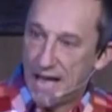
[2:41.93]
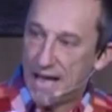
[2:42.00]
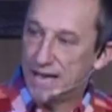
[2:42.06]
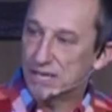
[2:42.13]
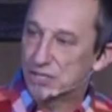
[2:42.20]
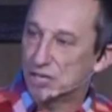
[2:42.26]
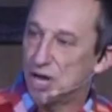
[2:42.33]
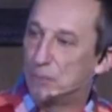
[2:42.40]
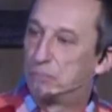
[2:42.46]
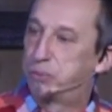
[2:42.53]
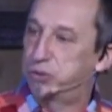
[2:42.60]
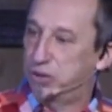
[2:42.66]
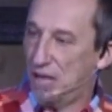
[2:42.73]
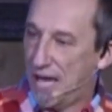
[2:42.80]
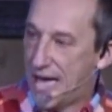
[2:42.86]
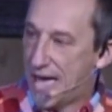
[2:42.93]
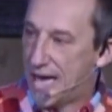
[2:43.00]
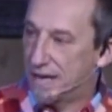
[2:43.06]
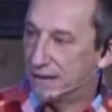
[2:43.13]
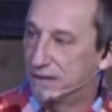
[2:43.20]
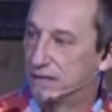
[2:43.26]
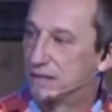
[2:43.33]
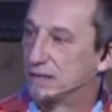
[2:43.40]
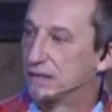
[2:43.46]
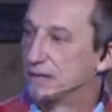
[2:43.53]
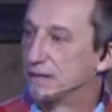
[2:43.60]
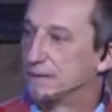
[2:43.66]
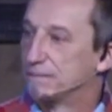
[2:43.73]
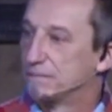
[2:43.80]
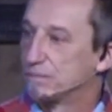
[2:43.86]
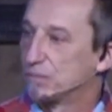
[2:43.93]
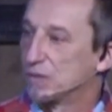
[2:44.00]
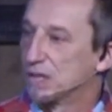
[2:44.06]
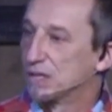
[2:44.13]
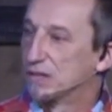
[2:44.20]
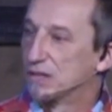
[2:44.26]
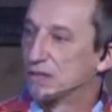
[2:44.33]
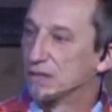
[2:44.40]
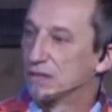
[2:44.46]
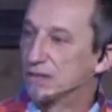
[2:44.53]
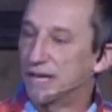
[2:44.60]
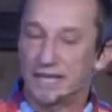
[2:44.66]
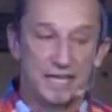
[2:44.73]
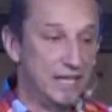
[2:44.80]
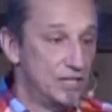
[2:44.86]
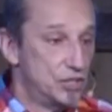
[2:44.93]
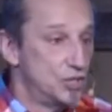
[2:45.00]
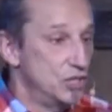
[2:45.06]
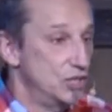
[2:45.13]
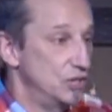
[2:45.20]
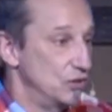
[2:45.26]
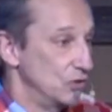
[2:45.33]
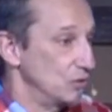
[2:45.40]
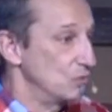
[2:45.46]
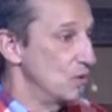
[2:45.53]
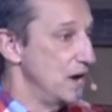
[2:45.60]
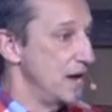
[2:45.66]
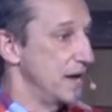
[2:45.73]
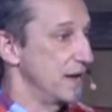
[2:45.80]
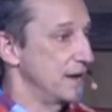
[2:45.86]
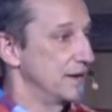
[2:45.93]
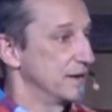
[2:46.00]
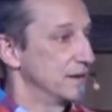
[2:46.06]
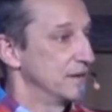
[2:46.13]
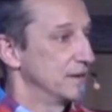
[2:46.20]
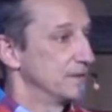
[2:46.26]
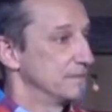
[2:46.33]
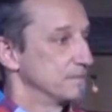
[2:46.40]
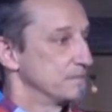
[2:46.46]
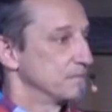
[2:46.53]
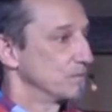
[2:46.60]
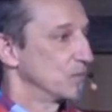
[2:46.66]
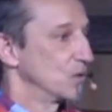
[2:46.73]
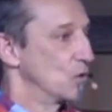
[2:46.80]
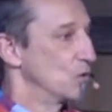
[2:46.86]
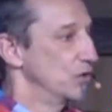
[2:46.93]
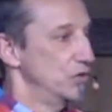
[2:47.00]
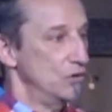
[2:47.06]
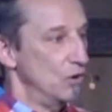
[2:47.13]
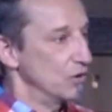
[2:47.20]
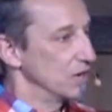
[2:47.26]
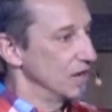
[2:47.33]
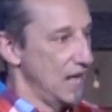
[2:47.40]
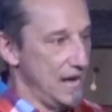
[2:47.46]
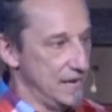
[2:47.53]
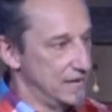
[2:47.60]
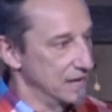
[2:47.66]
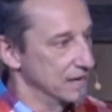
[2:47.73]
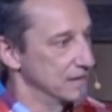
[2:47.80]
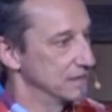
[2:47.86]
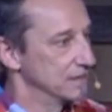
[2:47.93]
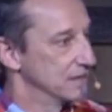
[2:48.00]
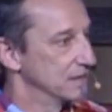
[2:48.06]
has a plan that gets in your way or you don't like it,